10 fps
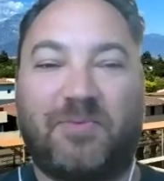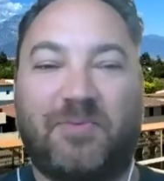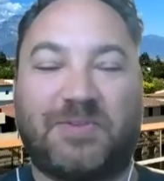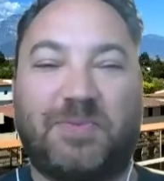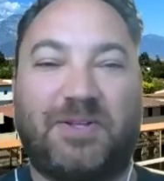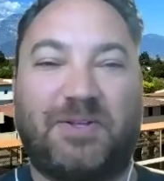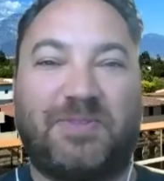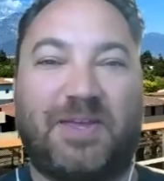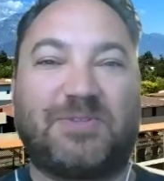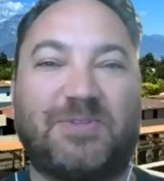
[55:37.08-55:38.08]
Professor Miller,
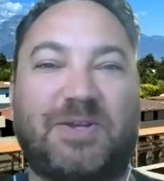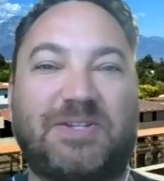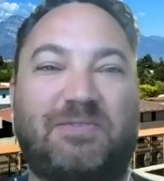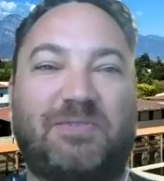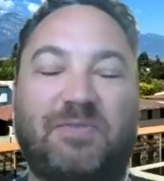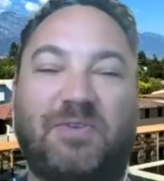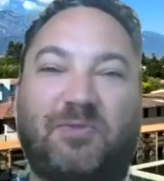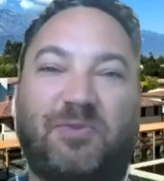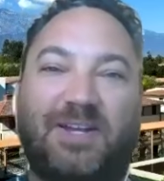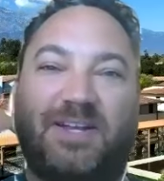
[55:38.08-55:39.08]
thank you so much. Everyone
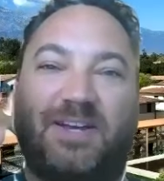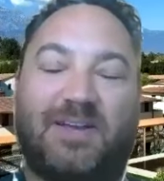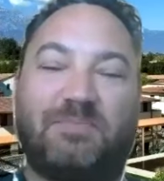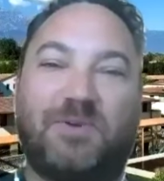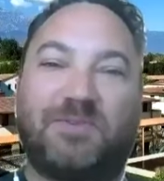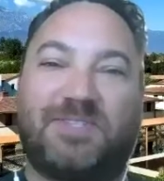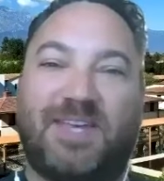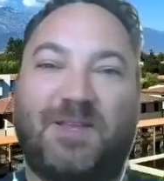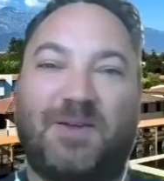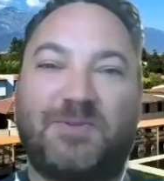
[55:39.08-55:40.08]
feel free to unmute, say
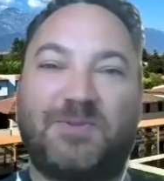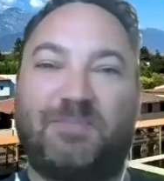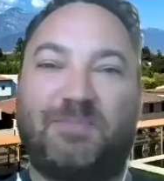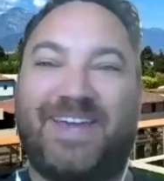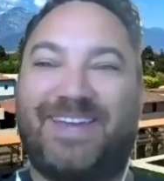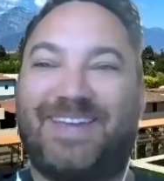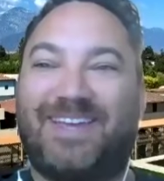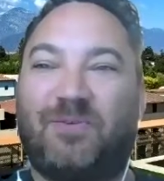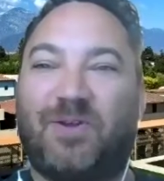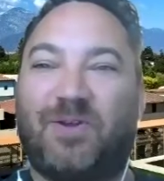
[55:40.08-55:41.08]
hello, say goodbye.
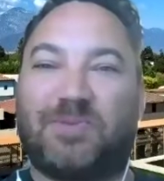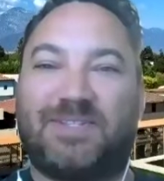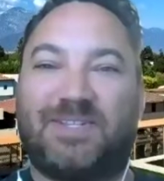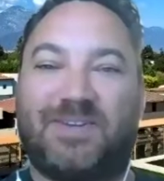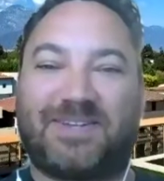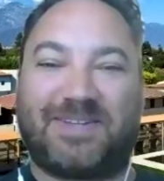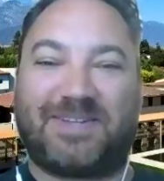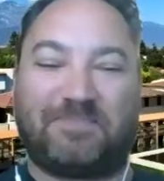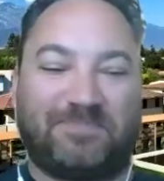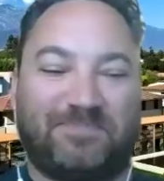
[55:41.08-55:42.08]
We hope to see you next time.